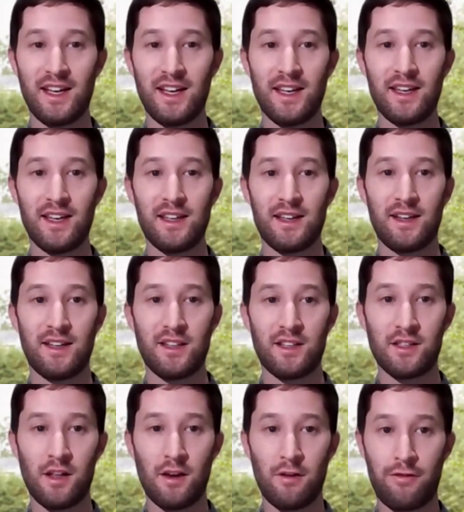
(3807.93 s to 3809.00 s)
And there's
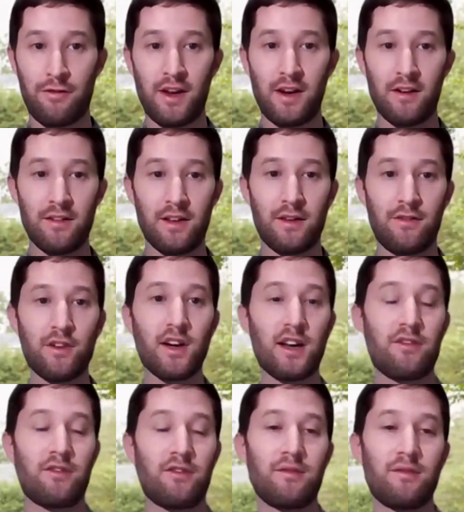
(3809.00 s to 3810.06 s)
a lot of fear that if you
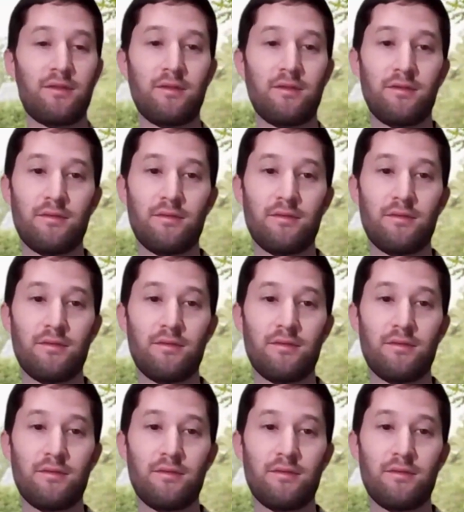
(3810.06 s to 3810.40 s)
kind of